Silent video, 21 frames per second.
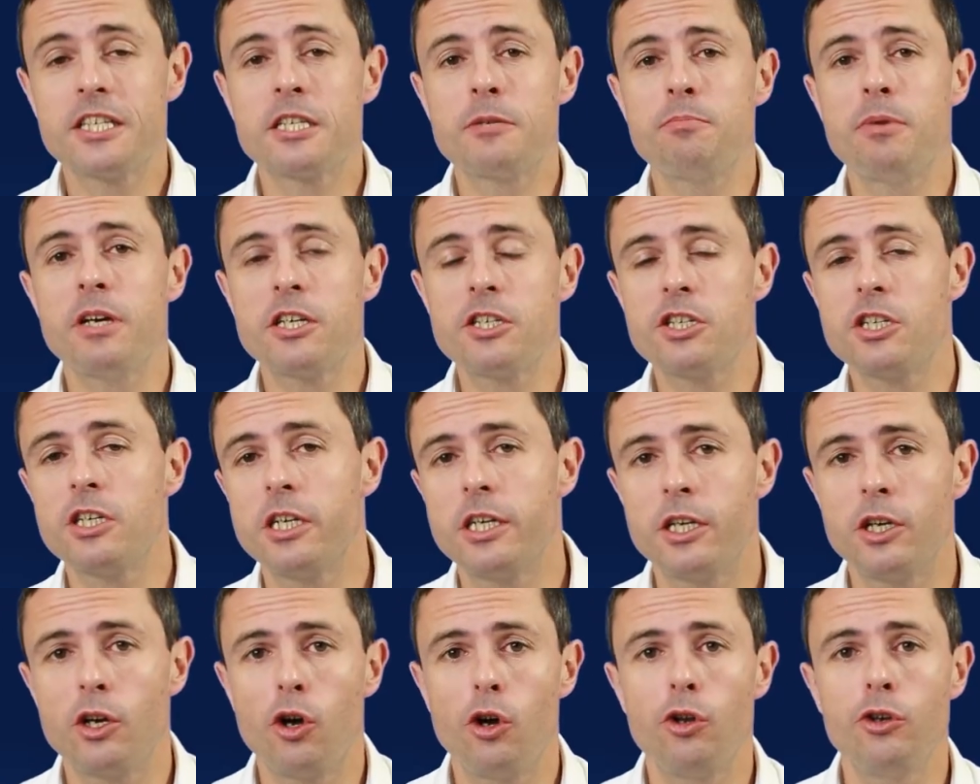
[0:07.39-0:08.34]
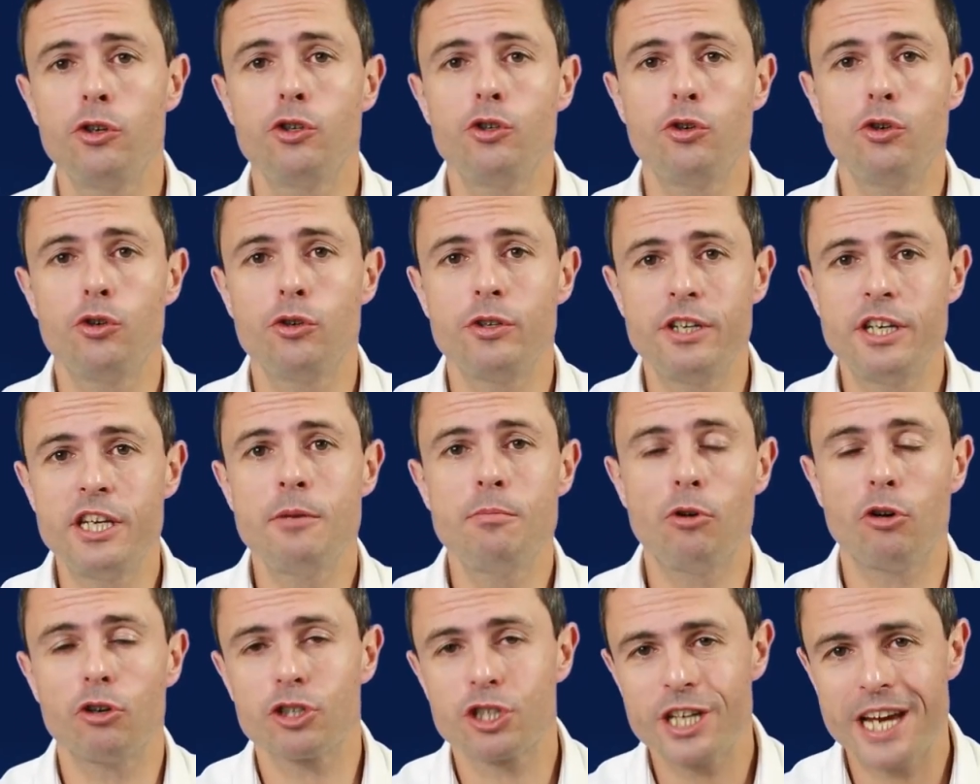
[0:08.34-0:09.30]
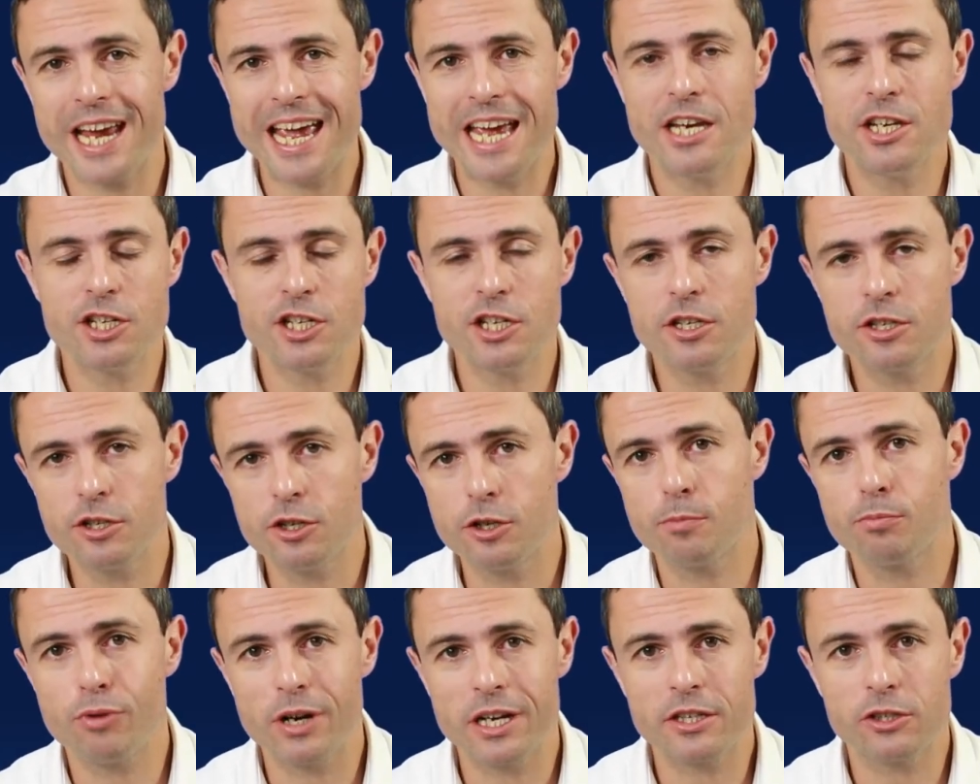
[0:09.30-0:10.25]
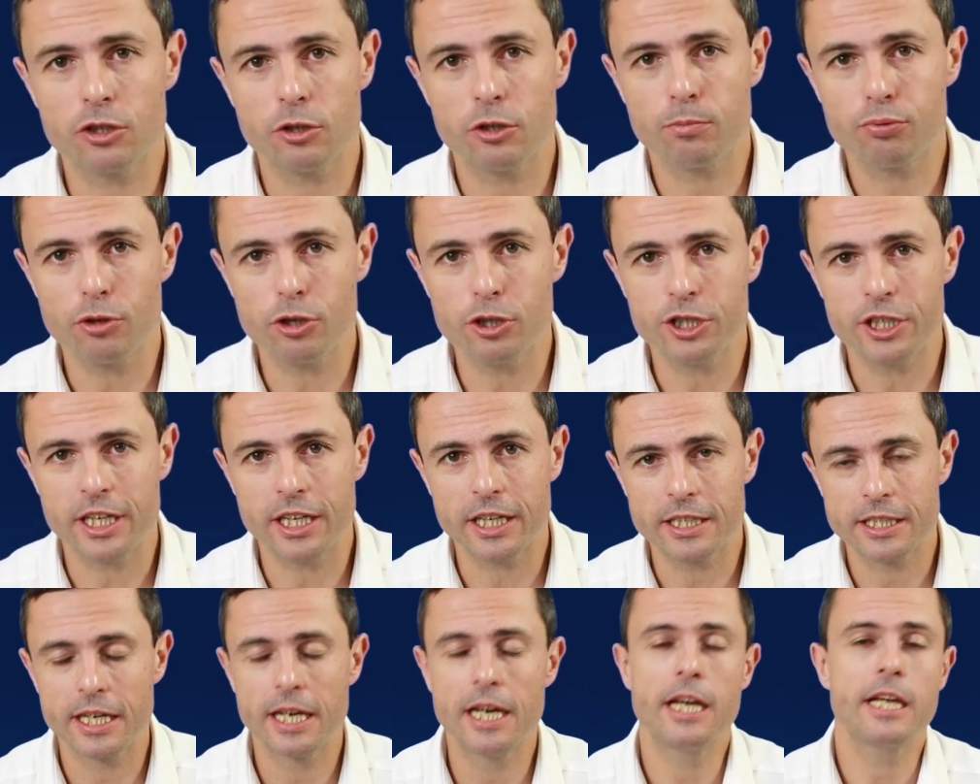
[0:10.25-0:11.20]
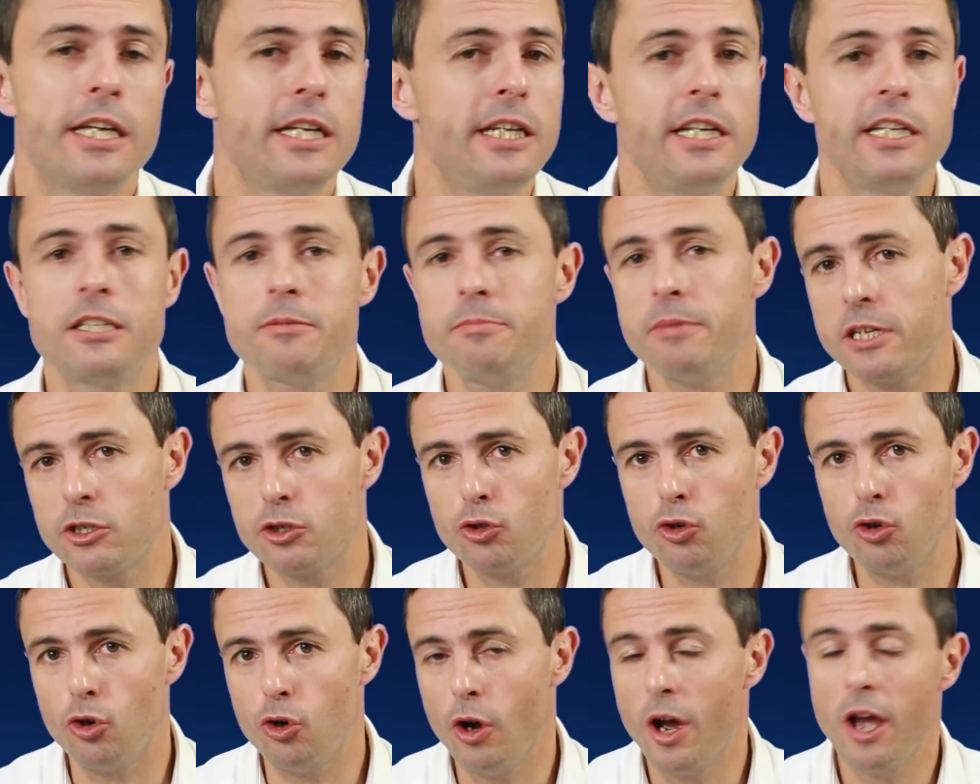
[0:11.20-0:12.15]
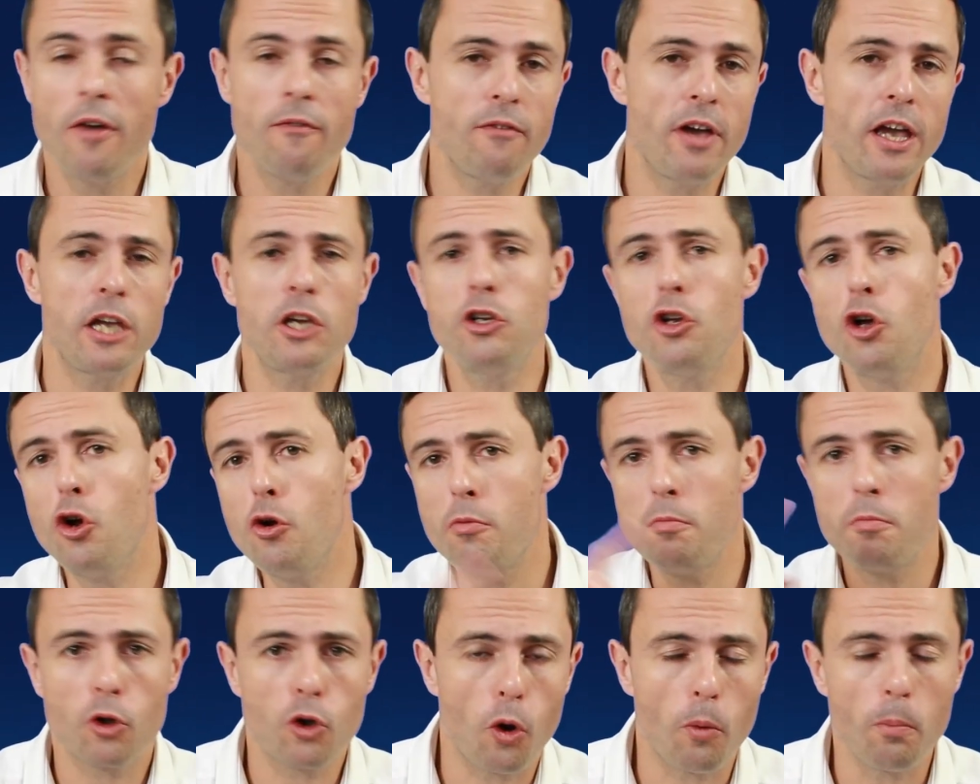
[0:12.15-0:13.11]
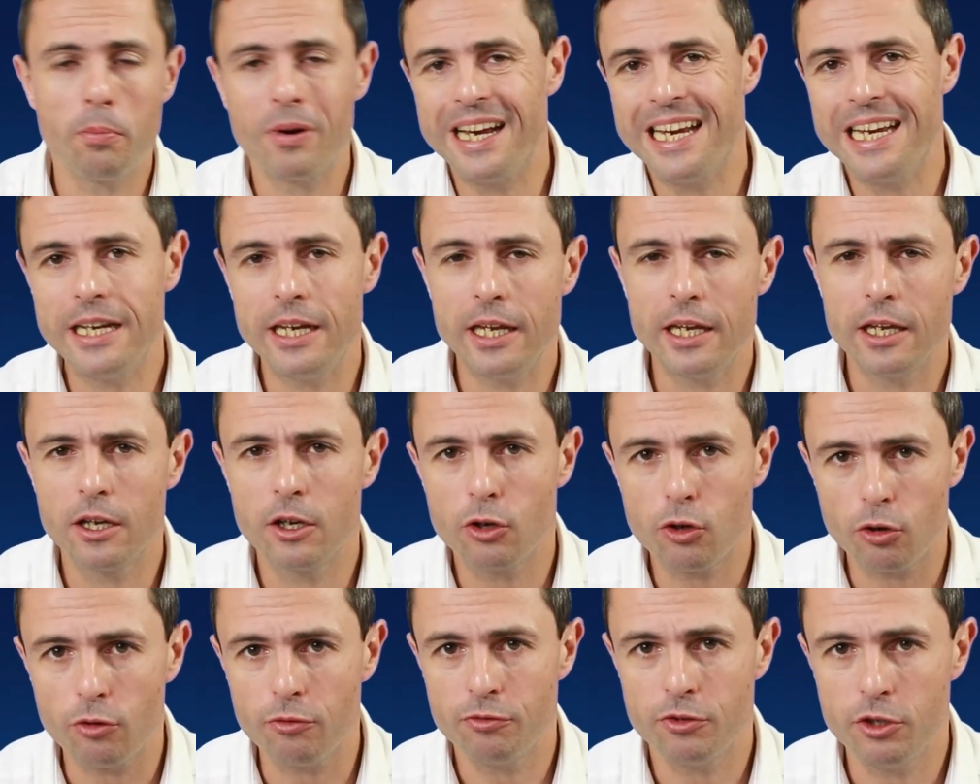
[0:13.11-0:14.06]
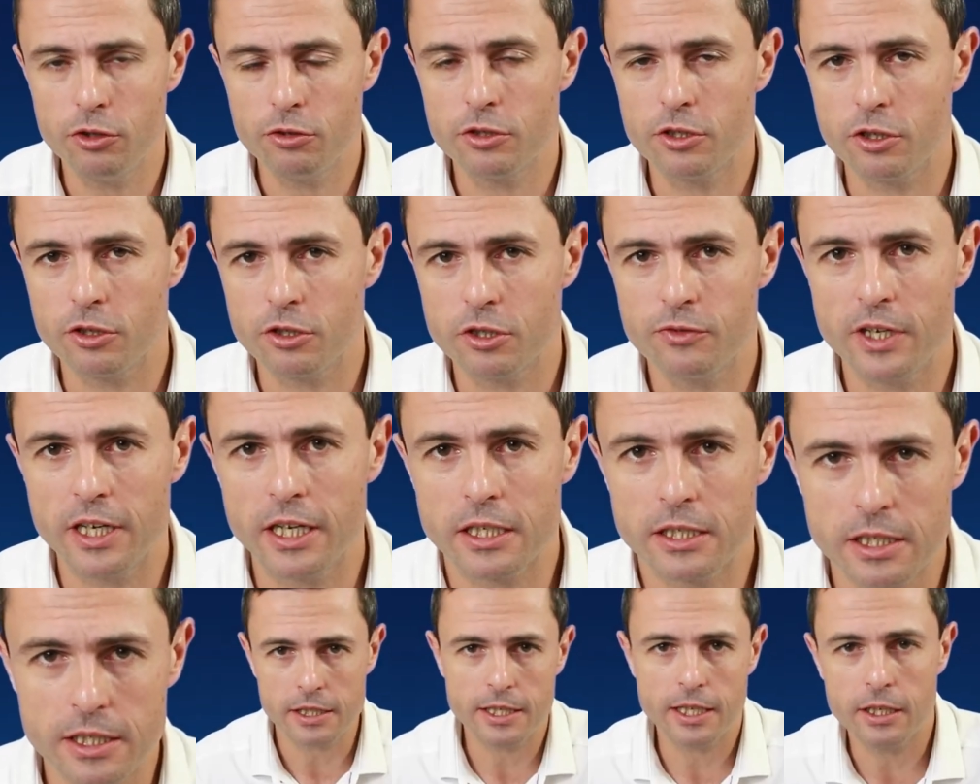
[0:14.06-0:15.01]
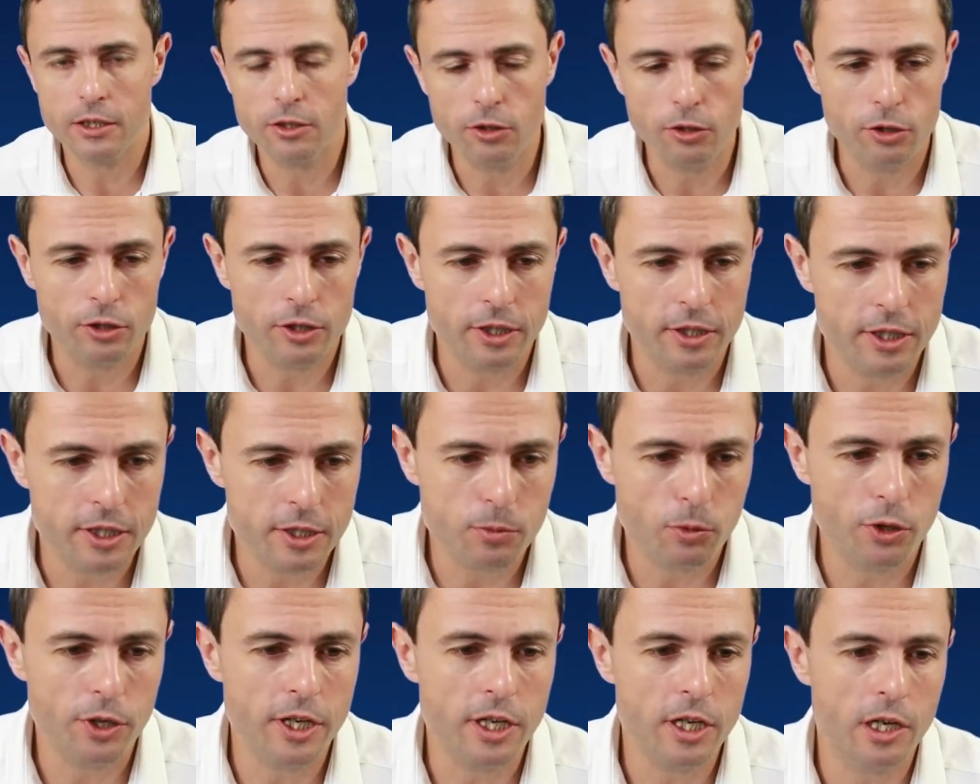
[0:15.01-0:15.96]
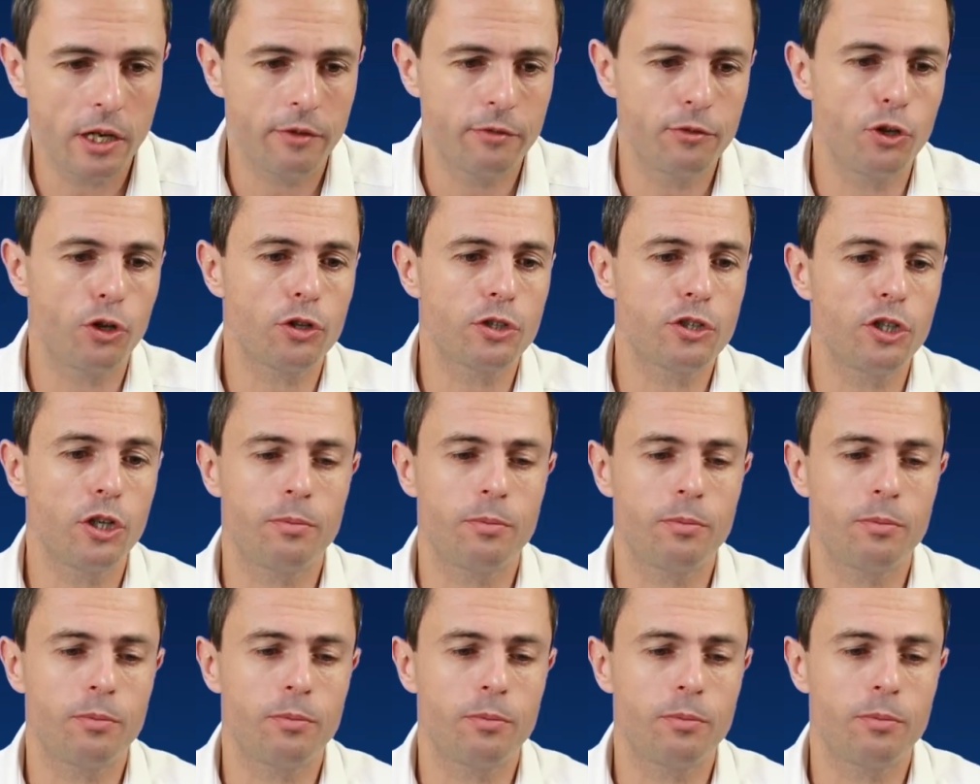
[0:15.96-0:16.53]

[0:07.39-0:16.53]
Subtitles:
especially on your NEBOSH NG2 practical project, you need to make sure that you don't completely confuse those things. Let's take a look at this one here I've knocked